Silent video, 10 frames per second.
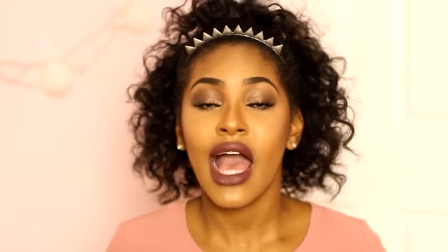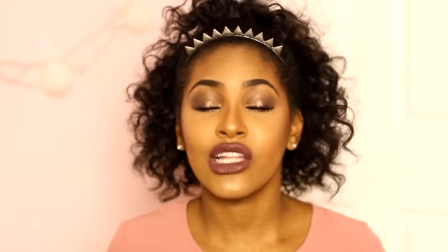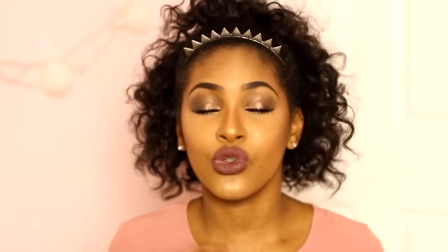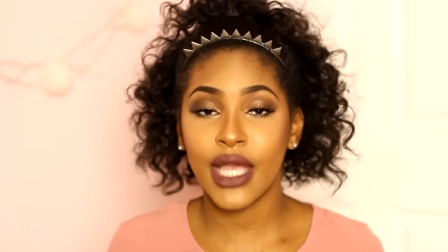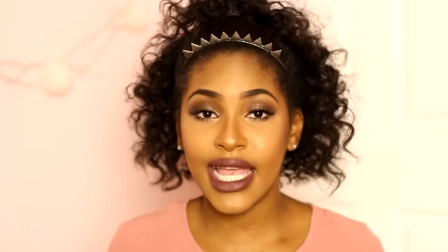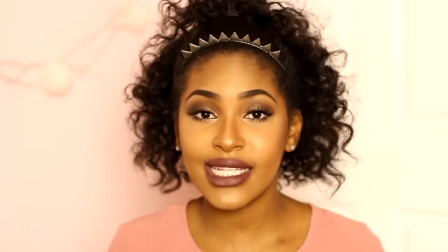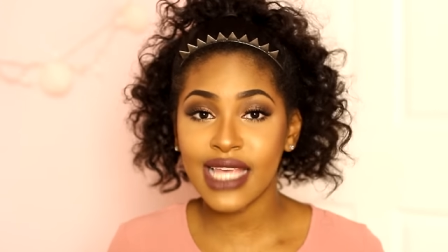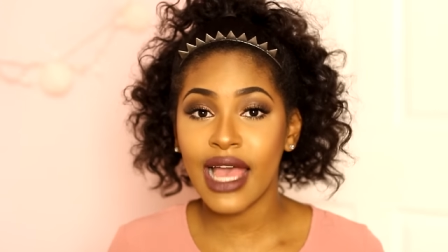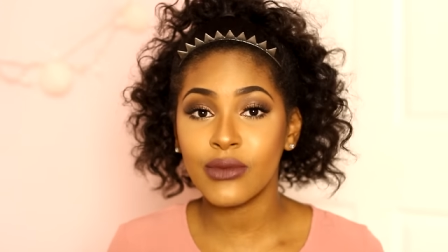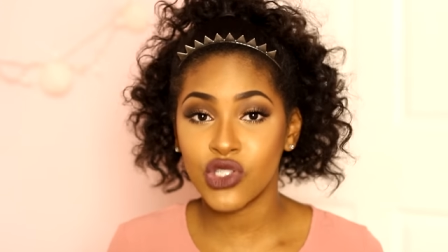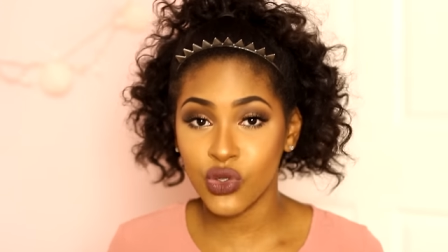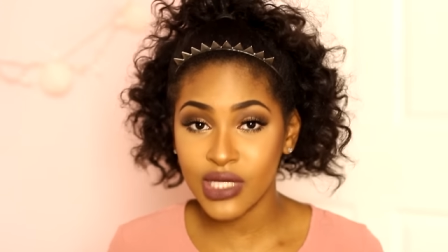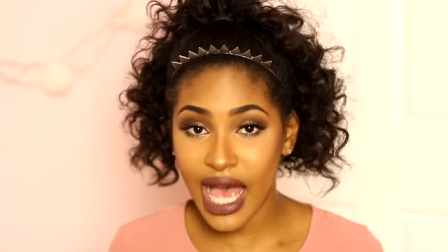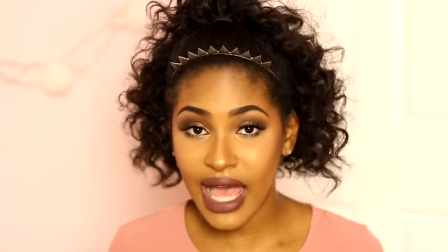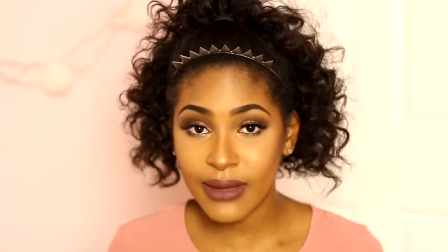I do it eight times, two
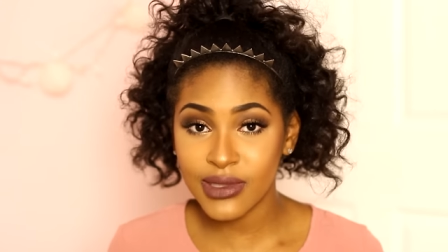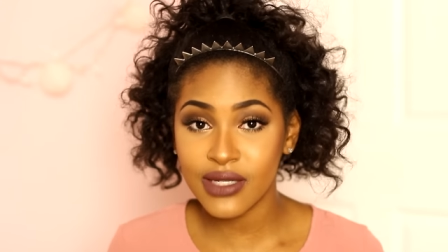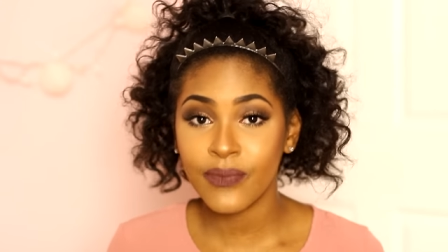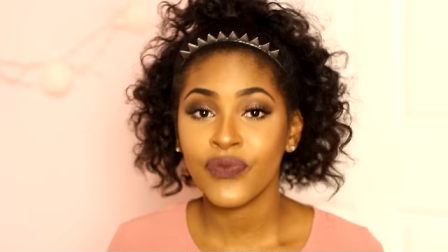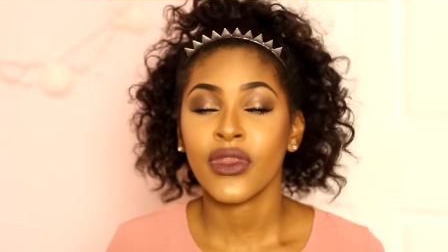times,